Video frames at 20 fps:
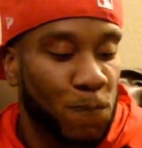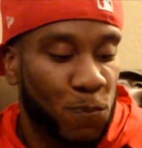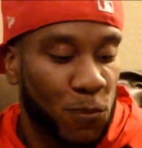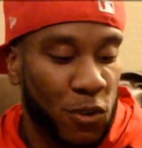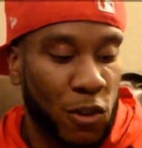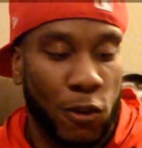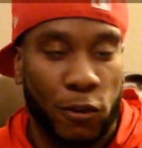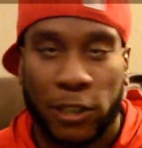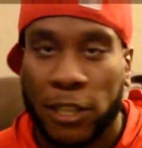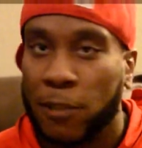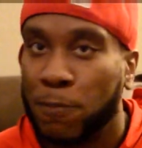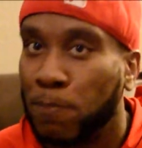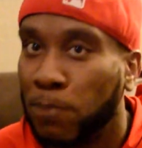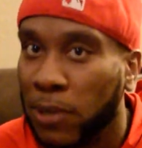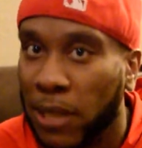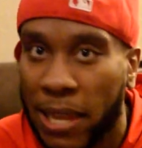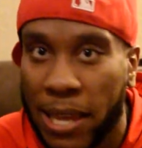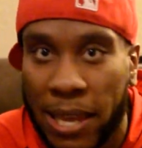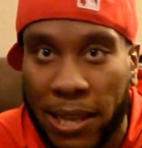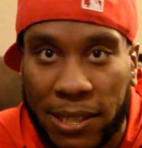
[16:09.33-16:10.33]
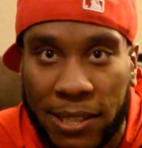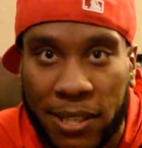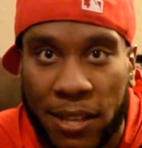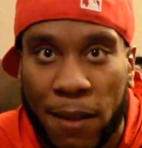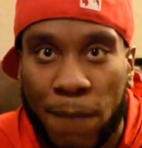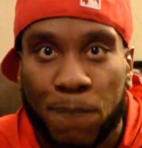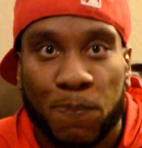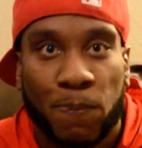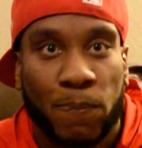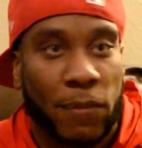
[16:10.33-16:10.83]
your split,
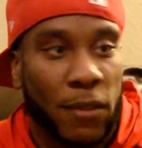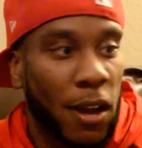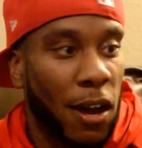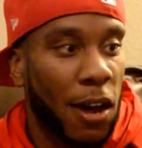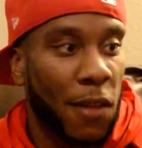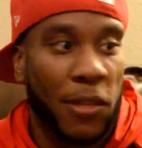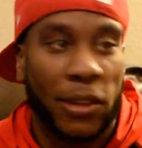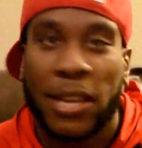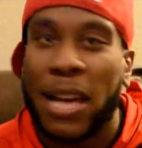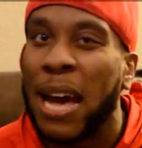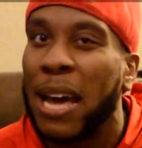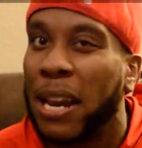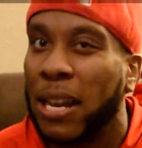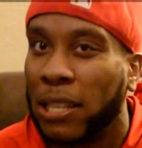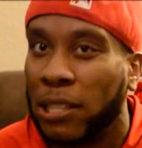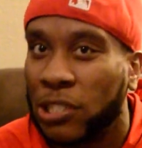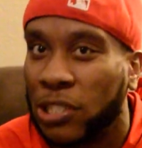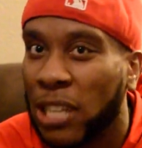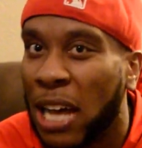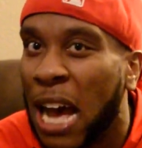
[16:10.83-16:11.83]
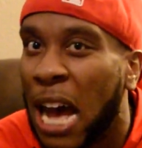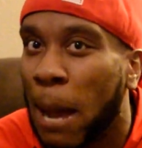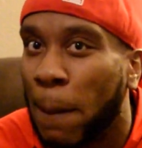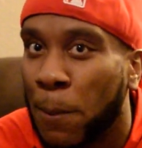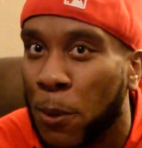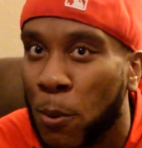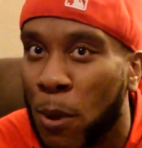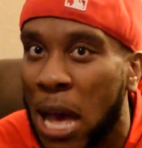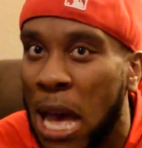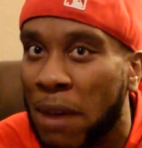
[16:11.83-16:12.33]
the kind of job
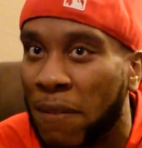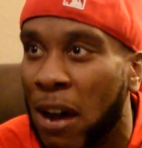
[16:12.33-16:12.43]
you have.